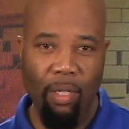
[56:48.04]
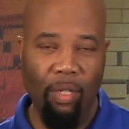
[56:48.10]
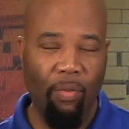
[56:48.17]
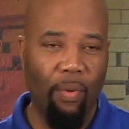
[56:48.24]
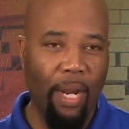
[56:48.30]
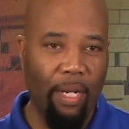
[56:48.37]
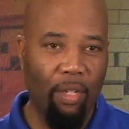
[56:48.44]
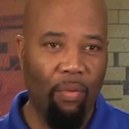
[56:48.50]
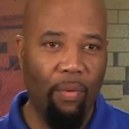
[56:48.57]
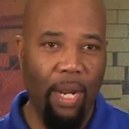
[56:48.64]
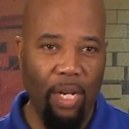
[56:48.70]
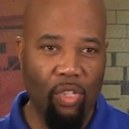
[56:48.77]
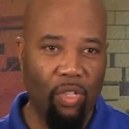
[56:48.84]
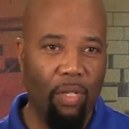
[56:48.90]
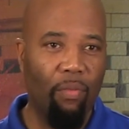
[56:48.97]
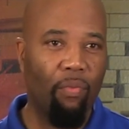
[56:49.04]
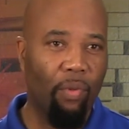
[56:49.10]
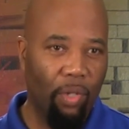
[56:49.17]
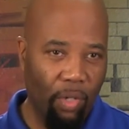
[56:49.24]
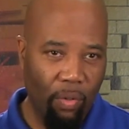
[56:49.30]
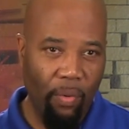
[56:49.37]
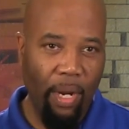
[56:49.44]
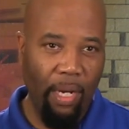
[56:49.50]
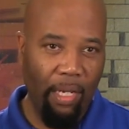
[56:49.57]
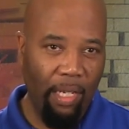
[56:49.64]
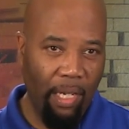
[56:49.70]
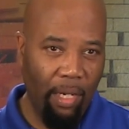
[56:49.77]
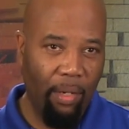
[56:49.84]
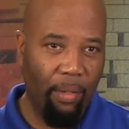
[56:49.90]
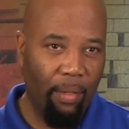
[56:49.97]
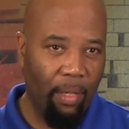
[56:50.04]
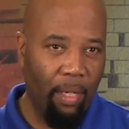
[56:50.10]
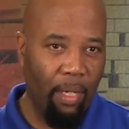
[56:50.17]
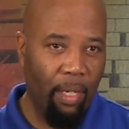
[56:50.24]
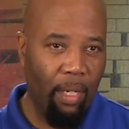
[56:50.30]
correct direction for the correct gear.